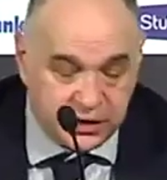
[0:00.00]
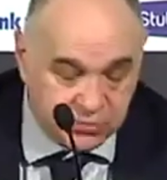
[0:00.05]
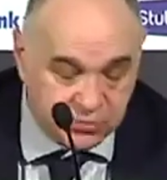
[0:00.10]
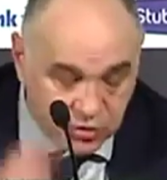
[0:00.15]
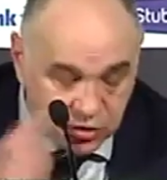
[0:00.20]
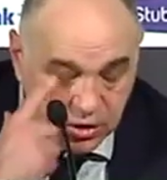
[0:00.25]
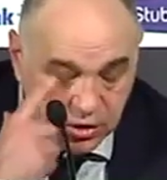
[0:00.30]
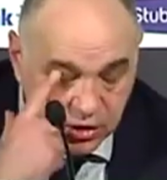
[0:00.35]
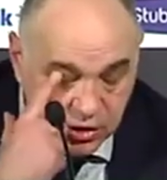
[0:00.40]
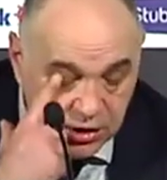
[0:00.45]

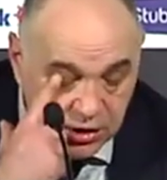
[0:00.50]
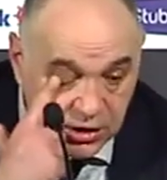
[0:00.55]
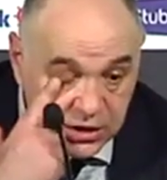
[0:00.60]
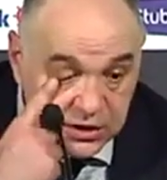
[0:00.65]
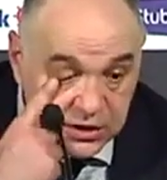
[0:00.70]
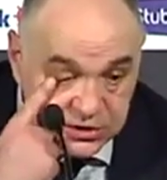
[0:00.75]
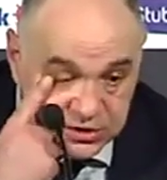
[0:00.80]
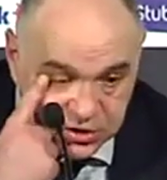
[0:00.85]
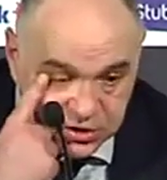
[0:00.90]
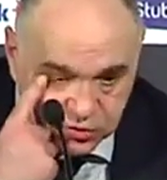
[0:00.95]
If
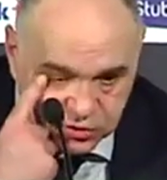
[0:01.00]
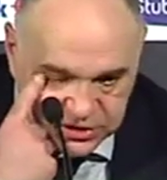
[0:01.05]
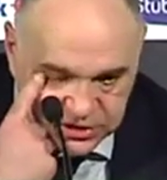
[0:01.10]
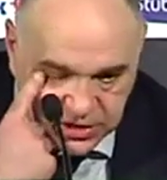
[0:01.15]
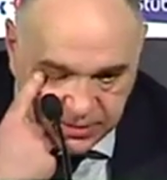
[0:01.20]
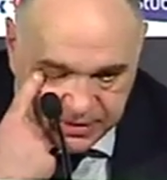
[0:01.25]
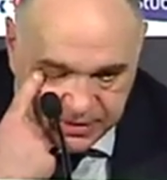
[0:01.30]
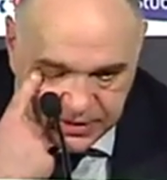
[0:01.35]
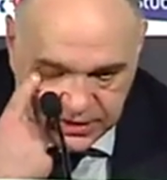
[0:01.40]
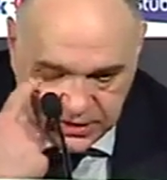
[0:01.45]
in the
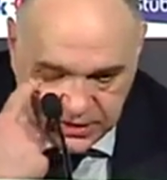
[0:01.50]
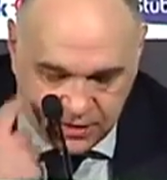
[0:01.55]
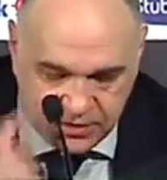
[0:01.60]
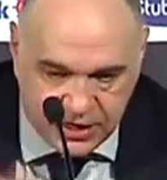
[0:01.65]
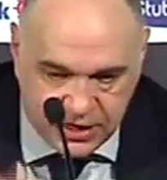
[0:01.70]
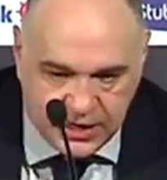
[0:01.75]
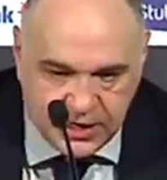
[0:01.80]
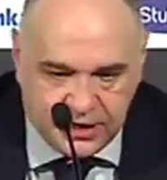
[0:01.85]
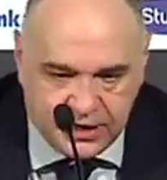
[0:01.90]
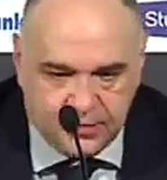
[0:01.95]
middle of the
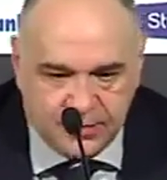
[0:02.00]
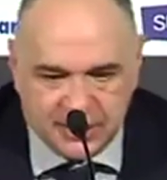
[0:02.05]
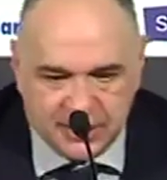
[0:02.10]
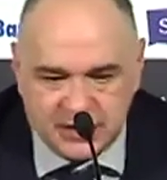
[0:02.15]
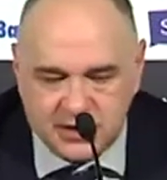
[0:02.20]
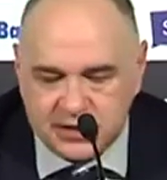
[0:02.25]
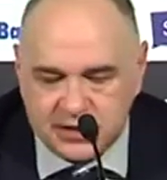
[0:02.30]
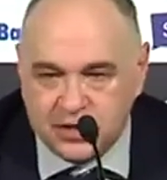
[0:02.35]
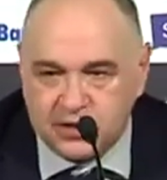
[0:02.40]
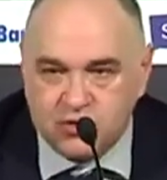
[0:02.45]
season you have to
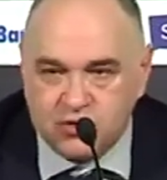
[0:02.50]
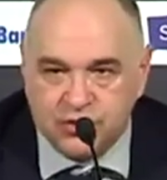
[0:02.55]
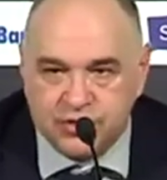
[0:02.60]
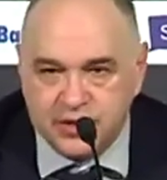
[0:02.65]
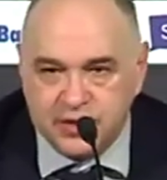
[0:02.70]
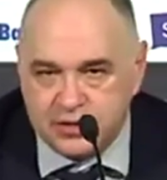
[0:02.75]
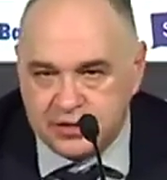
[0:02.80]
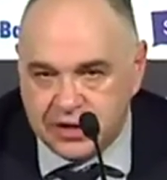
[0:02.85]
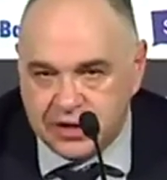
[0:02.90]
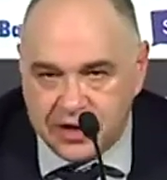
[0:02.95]
stop by
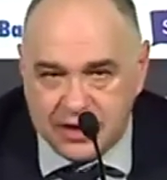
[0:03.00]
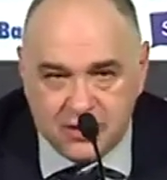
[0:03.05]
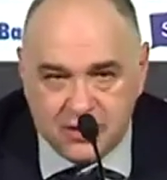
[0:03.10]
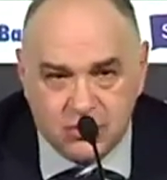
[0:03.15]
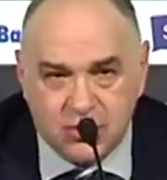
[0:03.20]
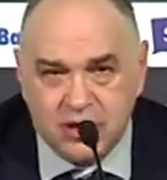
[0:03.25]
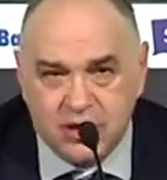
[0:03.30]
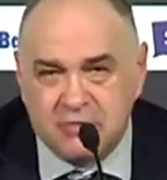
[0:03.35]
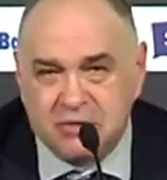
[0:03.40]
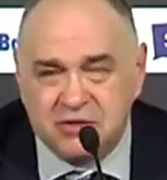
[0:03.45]
50
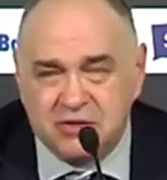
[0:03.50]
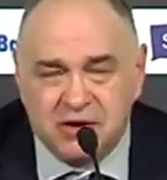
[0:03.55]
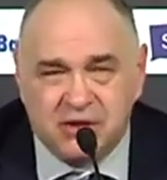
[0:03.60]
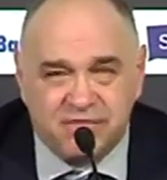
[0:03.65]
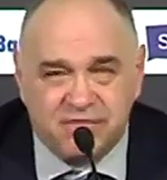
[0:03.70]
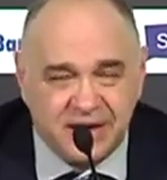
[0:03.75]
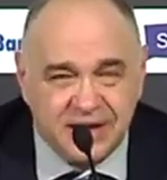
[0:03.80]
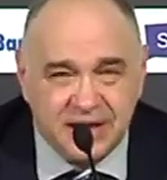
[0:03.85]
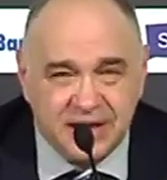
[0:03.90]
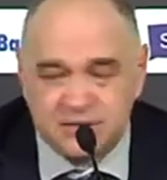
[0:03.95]
days, it's
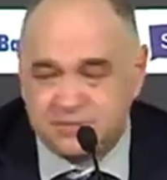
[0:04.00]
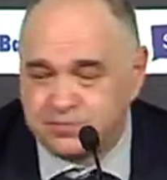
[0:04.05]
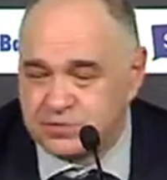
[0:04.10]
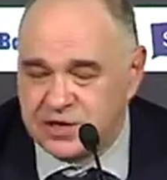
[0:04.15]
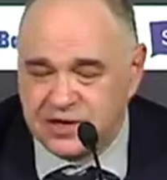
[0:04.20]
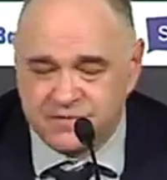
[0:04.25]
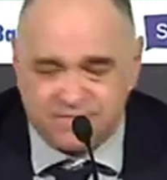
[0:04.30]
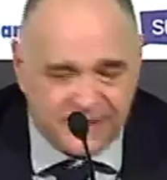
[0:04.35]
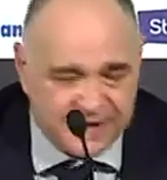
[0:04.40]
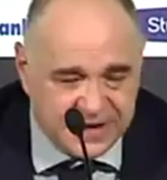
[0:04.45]
difficult to
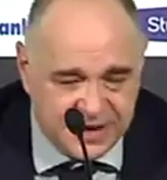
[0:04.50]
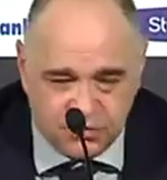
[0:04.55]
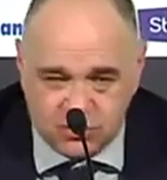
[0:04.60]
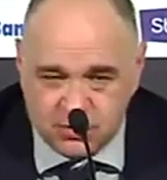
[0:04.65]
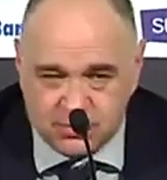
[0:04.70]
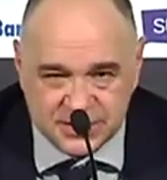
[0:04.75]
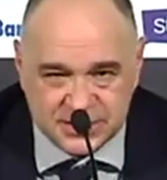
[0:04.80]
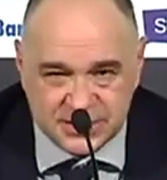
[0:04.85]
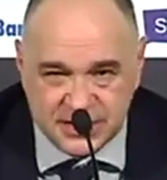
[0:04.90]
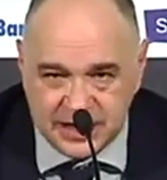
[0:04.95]
recover the
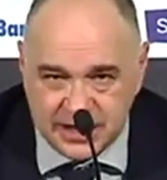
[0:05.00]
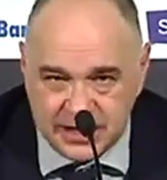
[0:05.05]
rhythm.